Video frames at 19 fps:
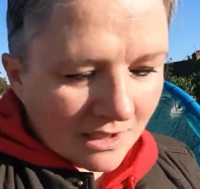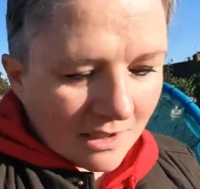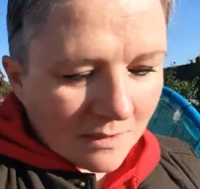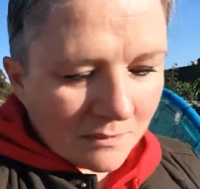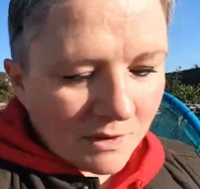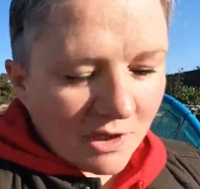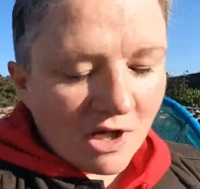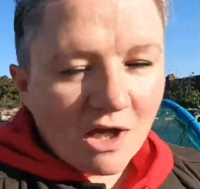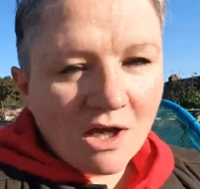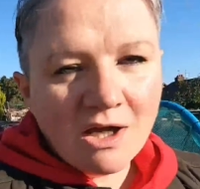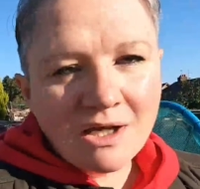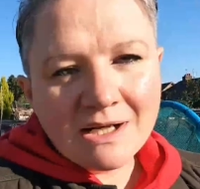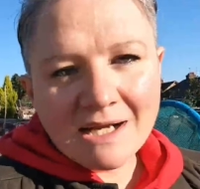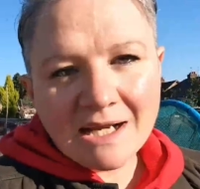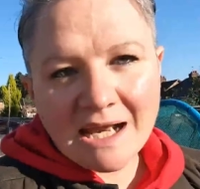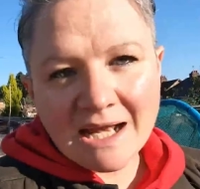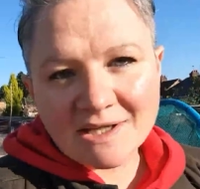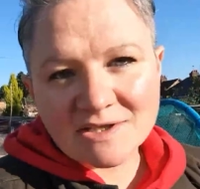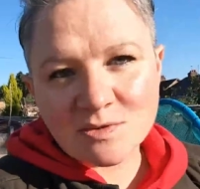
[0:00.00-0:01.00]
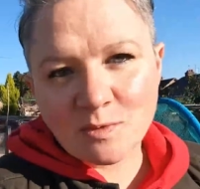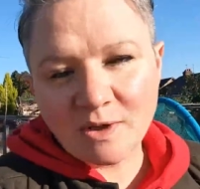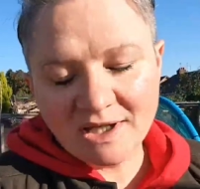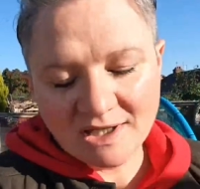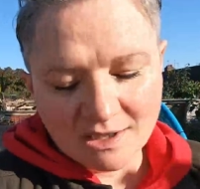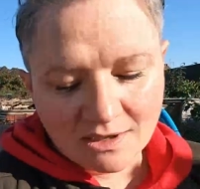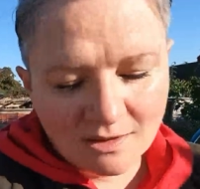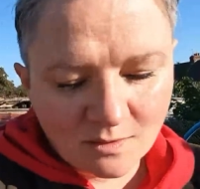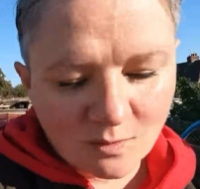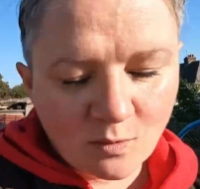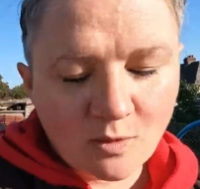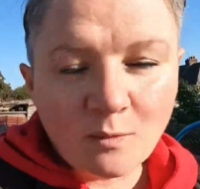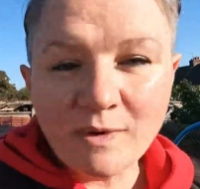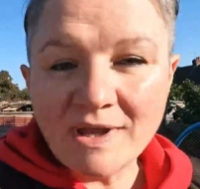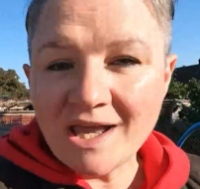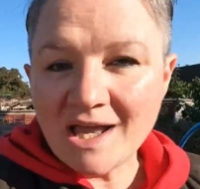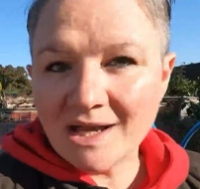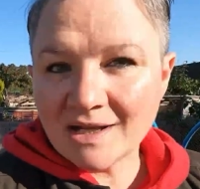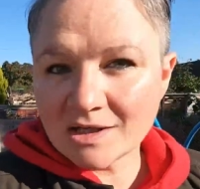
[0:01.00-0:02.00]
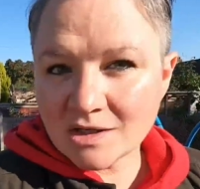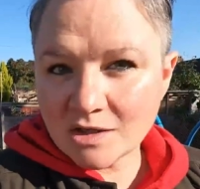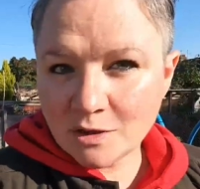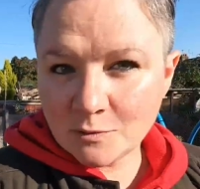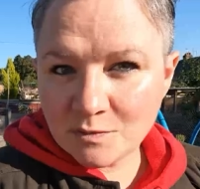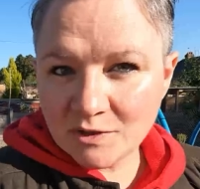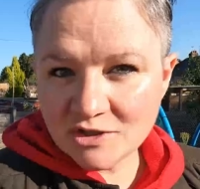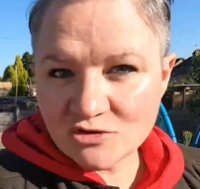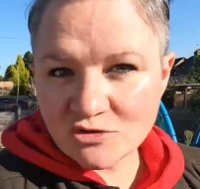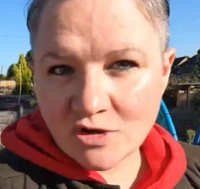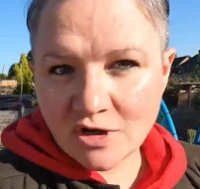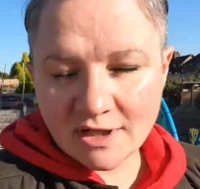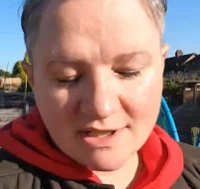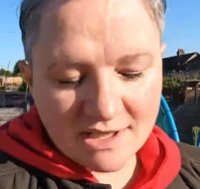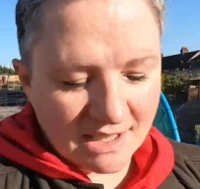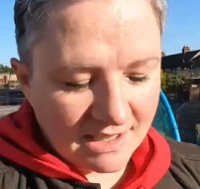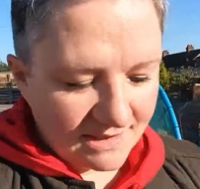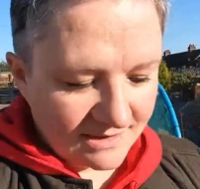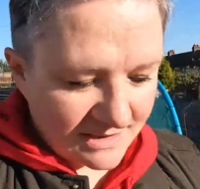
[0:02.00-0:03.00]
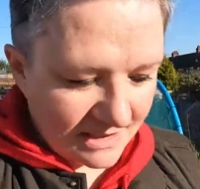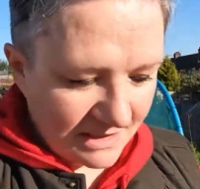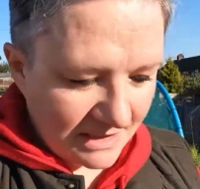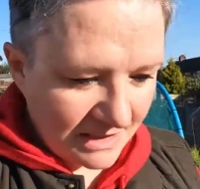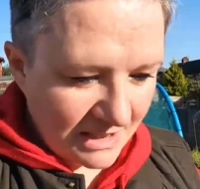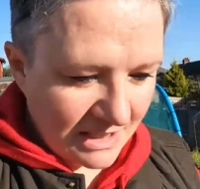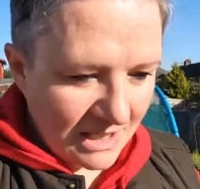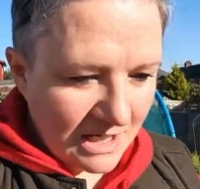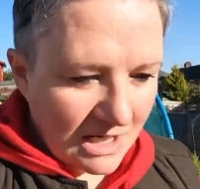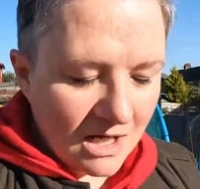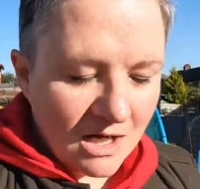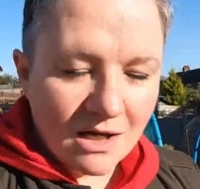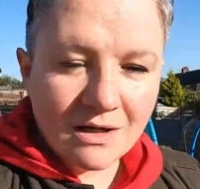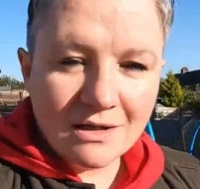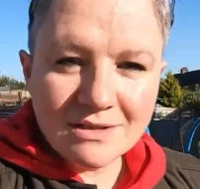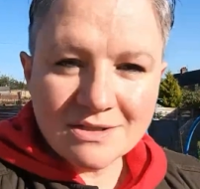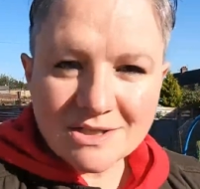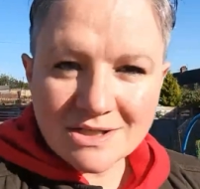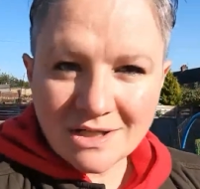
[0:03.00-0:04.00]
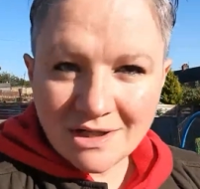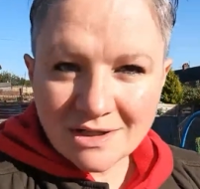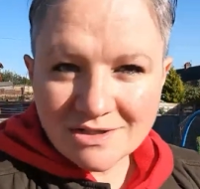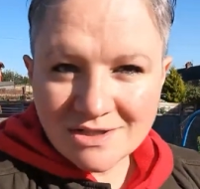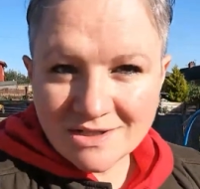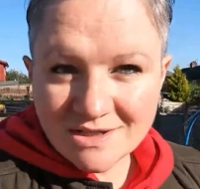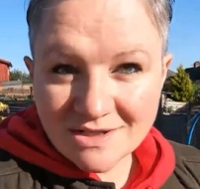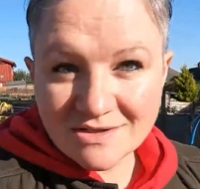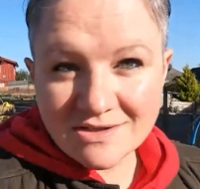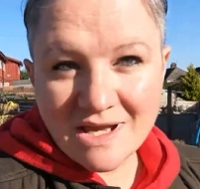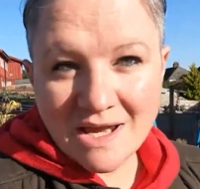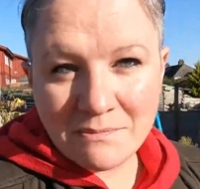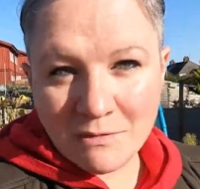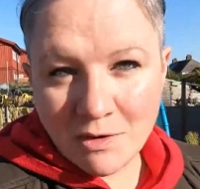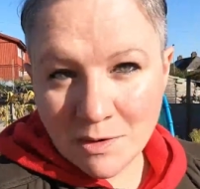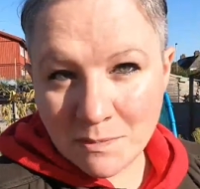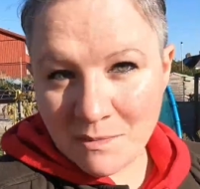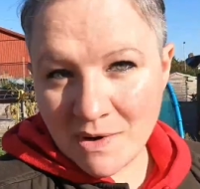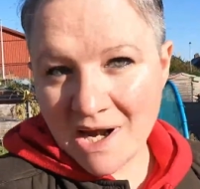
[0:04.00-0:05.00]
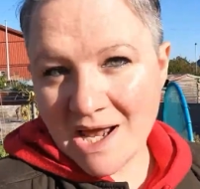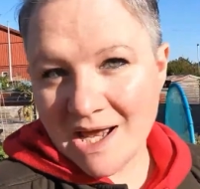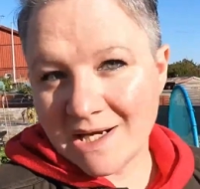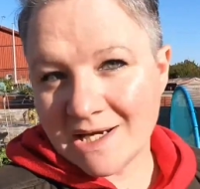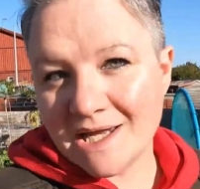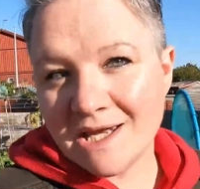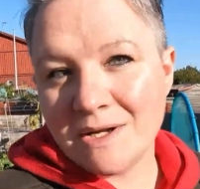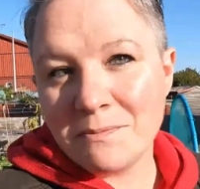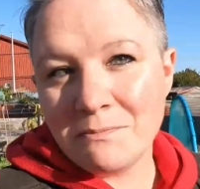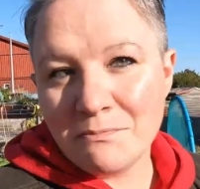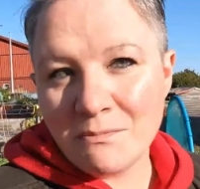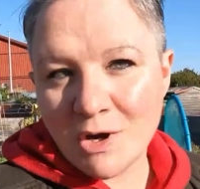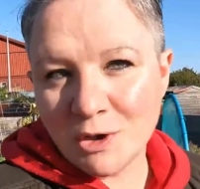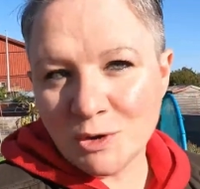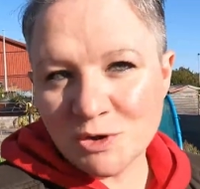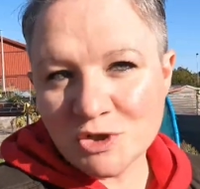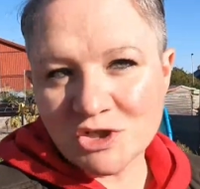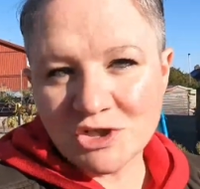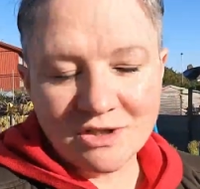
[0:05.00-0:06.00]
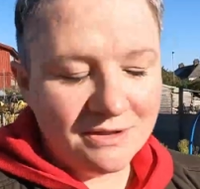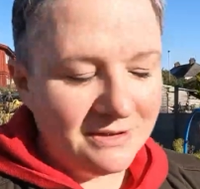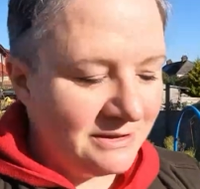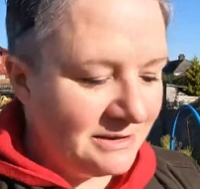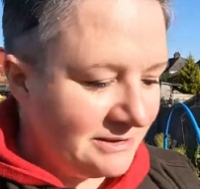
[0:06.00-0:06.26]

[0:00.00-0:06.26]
But early last week, when we had a couple of dry days, I started to set my plan in motion.